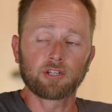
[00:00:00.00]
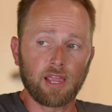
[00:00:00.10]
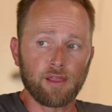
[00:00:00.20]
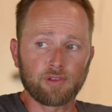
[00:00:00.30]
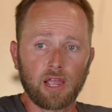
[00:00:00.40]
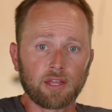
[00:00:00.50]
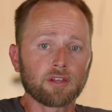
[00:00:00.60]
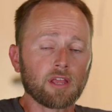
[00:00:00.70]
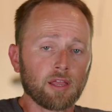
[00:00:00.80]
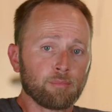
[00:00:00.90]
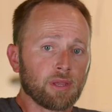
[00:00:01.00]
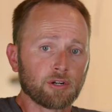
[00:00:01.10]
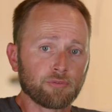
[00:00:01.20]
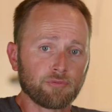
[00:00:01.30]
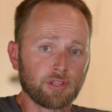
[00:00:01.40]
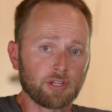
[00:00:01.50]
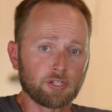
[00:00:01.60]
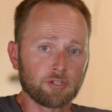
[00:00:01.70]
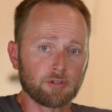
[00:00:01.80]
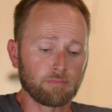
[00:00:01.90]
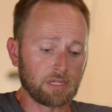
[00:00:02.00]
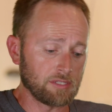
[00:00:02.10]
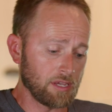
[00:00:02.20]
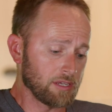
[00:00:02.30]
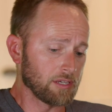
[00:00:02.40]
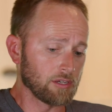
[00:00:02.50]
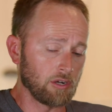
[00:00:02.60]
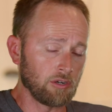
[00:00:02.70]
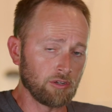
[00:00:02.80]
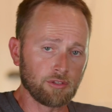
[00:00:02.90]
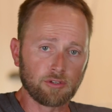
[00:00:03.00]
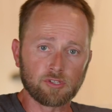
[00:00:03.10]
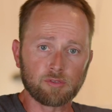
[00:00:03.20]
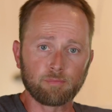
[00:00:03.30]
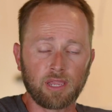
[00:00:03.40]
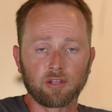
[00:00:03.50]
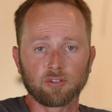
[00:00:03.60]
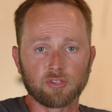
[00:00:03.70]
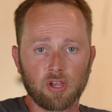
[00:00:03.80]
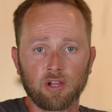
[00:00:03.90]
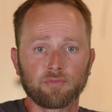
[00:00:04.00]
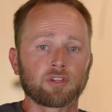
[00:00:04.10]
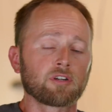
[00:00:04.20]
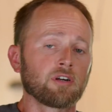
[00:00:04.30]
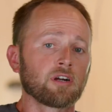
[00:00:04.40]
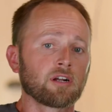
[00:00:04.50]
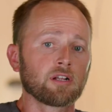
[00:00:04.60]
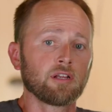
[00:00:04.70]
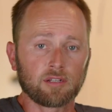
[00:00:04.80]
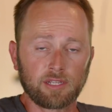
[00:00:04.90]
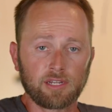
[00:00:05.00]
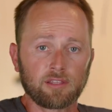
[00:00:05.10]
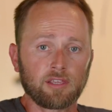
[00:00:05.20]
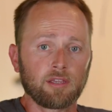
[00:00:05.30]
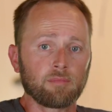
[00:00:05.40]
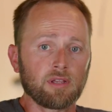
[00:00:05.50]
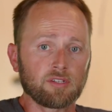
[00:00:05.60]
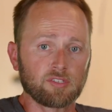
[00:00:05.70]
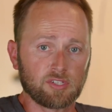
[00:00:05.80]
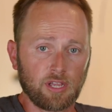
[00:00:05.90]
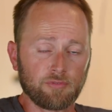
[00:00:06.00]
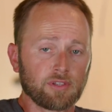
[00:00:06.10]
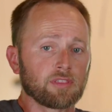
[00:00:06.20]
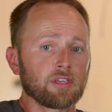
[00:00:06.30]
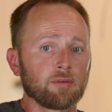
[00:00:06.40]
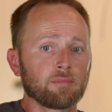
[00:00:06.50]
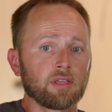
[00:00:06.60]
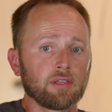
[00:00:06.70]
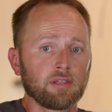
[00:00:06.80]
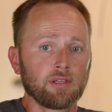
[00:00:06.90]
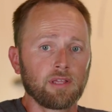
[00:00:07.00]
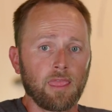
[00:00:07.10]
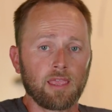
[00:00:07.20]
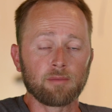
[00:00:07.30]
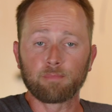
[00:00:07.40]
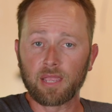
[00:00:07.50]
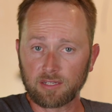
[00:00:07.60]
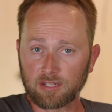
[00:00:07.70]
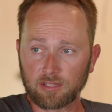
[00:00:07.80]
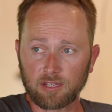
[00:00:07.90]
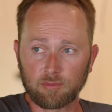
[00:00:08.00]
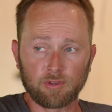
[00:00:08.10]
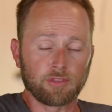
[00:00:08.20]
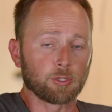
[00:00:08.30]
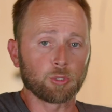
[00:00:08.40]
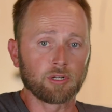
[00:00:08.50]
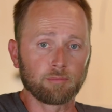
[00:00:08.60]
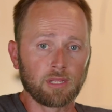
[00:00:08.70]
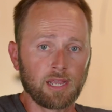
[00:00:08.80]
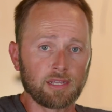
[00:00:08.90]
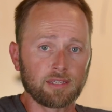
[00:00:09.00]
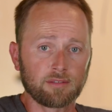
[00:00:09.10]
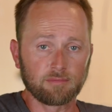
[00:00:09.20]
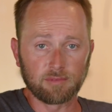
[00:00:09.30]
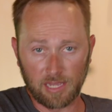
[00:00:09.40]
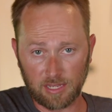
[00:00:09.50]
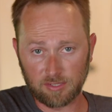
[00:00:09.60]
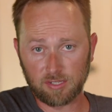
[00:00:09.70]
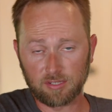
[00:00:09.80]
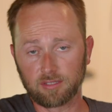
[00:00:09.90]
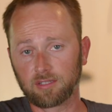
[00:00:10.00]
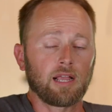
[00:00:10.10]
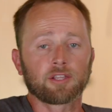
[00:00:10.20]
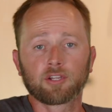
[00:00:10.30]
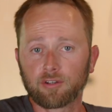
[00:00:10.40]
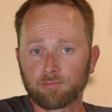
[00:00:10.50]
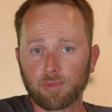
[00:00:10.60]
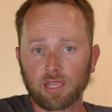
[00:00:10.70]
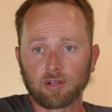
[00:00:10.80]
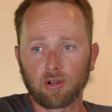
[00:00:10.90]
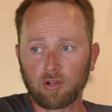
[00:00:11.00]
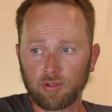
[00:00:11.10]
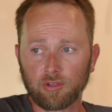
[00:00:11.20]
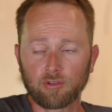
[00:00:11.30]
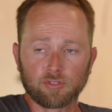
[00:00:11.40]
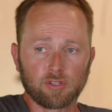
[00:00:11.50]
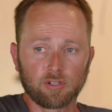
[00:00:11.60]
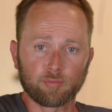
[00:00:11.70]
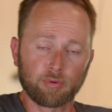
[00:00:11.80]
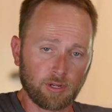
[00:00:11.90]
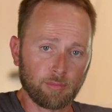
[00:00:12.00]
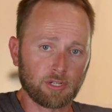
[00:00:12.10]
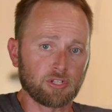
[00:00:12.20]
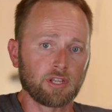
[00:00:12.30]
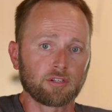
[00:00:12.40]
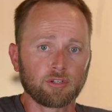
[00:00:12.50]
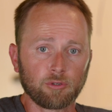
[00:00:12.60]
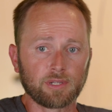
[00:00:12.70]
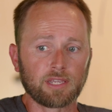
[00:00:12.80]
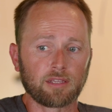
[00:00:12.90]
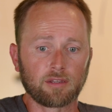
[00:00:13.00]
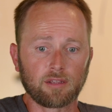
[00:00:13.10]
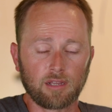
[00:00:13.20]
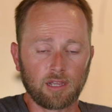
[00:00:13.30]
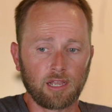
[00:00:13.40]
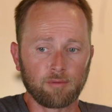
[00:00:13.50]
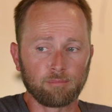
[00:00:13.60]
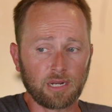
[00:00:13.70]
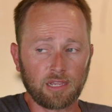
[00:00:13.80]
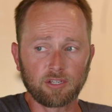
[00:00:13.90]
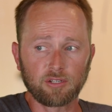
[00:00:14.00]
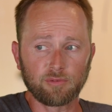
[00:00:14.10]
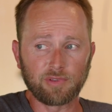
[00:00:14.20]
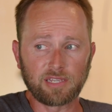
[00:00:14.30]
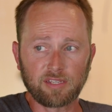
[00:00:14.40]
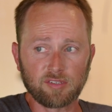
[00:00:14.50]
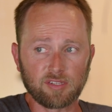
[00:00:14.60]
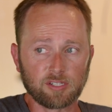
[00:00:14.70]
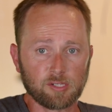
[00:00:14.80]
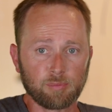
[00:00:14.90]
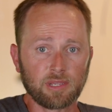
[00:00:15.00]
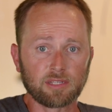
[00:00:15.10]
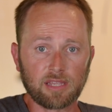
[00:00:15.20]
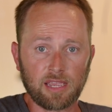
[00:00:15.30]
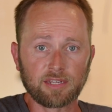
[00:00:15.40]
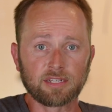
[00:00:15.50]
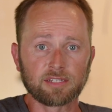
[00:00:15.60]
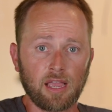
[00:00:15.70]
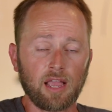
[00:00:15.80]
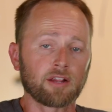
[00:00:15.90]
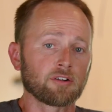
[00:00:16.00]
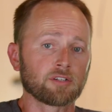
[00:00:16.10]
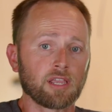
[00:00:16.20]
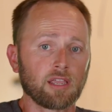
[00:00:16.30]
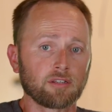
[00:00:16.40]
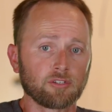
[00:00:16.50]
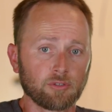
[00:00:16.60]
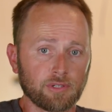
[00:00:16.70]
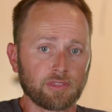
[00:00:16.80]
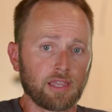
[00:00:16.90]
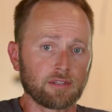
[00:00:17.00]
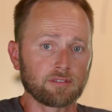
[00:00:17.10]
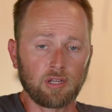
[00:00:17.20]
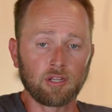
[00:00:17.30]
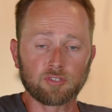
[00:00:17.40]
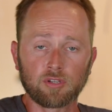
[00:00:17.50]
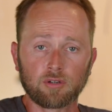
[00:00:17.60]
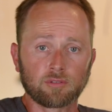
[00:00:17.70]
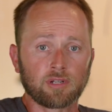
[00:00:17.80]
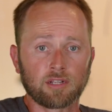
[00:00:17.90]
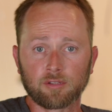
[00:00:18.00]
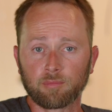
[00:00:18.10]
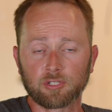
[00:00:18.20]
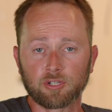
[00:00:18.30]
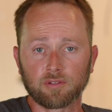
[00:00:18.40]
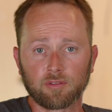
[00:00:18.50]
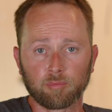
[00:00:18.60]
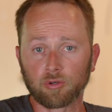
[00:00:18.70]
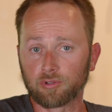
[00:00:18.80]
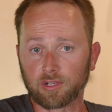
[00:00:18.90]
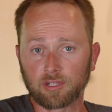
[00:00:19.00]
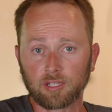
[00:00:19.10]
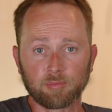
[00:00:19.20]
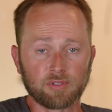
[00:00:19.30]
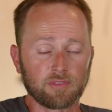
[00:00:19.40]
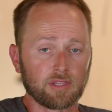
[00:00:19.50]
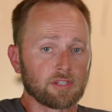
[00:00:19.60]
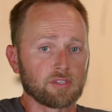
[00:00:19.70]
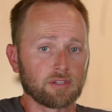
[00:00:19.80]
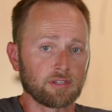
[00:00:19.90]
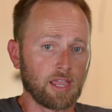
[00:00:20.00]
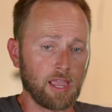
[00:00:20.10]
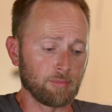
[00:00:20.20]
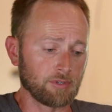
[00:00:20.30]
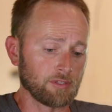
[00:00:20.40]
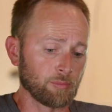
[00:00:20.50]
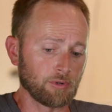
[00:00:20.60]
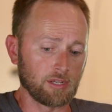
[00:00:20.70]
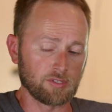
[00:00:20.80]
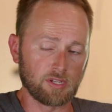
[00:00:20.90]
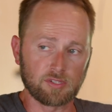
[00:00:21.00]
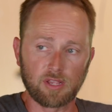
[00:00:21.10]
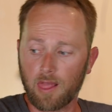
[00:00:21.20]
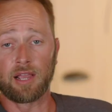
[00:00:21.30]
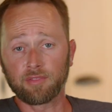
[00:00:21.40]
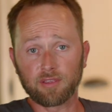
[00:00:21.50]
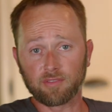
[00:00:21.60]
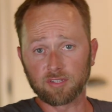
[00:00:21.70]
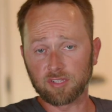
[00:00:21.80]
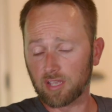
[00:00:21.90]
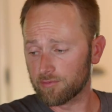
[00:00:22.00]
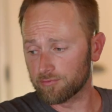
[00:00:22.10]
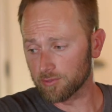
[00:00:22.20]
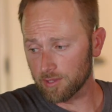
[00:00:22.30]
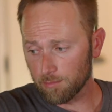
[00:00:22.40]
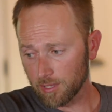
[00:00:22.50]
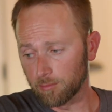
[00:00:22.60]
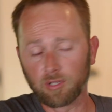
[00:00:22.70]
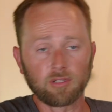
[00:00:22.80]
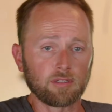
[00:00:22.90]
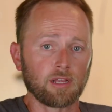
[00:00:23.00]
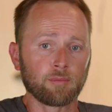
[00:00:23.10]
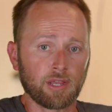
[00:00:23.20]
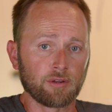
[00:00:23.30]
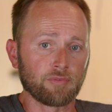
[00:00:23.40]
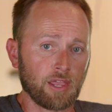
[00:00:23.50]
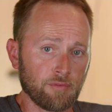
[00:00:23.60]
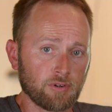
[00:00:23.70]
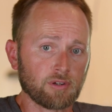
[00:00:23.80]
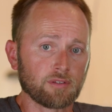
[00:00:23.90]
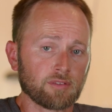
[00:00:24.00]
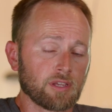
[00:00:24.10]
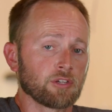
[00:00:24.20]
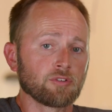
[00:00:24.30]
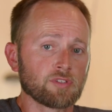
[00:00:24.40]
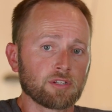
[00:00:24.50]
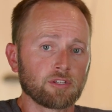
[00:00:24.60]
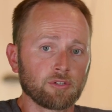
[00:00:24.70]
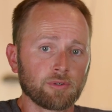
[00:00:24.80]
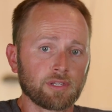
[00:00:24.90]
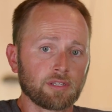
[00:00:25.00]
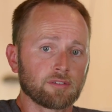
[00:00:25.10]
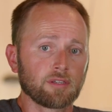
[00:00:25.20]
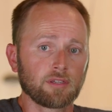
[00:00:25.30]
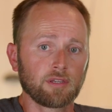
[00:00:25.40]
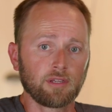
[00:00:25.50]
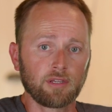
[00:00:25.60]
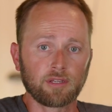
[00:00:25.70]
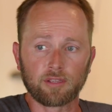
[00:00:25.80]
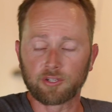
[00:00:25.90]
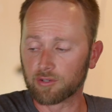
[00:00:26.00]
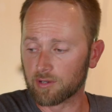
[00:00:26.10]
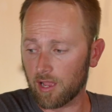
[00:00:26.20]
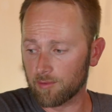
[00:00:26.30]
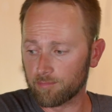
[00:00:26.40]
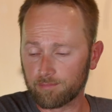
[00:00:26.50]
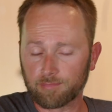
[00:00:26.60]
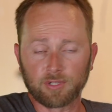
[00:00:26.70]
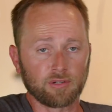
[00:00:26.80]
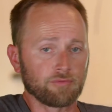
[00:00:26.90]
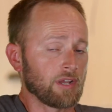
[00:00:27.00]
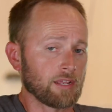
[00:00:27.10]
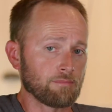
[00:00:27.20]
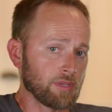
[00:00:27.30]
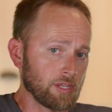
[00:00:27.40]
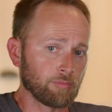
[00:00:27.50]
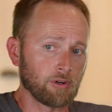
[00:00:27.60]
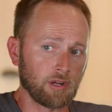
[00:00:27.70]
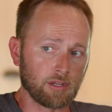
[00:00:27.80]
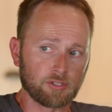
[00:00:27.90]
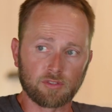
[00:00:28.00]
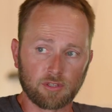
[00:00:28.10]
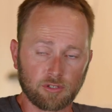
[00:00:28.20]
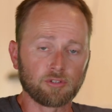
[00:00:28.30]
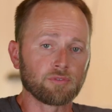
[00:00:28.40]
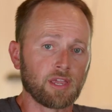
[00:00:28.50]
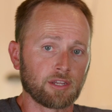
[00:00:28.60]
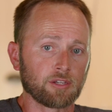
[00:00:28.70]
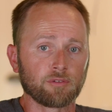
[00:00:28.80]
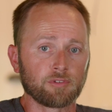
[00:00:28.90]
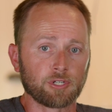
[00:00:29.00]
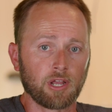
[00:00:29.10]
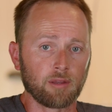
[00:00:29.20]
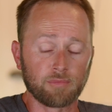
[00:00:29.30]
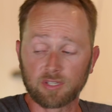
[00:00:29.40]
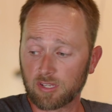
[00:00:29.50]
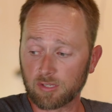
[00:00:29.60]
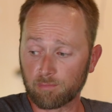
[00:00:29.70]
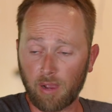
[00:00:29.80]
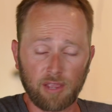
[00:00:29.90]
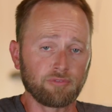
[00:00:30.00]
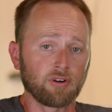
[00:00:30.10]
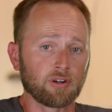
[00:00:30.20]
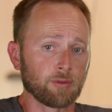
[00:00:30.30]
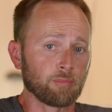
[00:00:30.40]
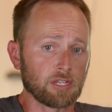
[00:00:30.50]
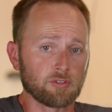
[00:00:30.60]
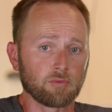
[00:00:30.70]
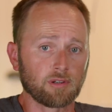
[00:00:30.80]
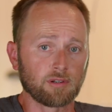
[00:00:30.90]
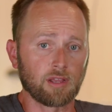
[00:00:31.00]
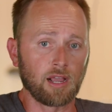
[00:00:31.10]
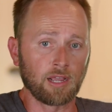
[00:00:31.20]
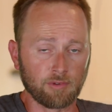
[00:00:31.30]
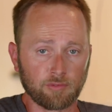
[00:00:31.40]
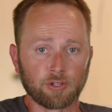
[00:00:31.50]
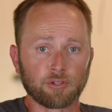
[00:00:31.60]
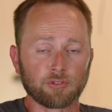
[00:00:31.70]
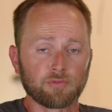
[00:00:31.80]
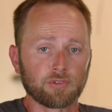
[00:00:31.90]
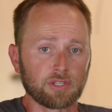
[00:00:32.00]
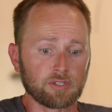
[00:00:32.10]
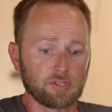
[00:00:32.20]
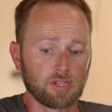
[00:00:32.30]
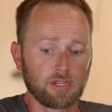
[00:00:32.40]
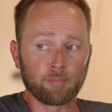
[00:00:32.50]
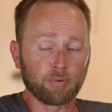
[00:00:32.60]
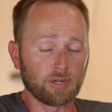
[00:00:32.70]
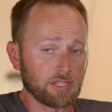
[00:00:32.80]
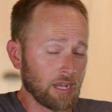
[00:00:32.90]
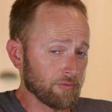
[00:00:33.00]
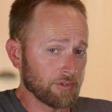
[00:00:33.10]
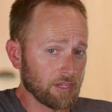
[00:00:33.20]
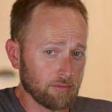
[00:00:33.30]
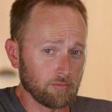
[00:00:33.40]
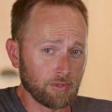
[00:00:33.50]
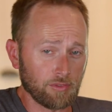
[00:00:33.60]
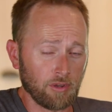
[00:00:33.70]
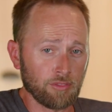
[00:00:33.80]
I have gotten a better finish by taking all those panels off the car, cleaning them, scuffing them, and painting them with a trim black? Yes. I could have made all those look pretty much like new again, but I could have easily spent an entire day doing that. Also, not to mention the broken clips and things that could have happened in the process. I think this stuff, for the minimal amount of effort that goes into doing it, you're not not gonna find many products that do that good of a job. This is by far the best one I've ever used for this. I'm pretty confident with all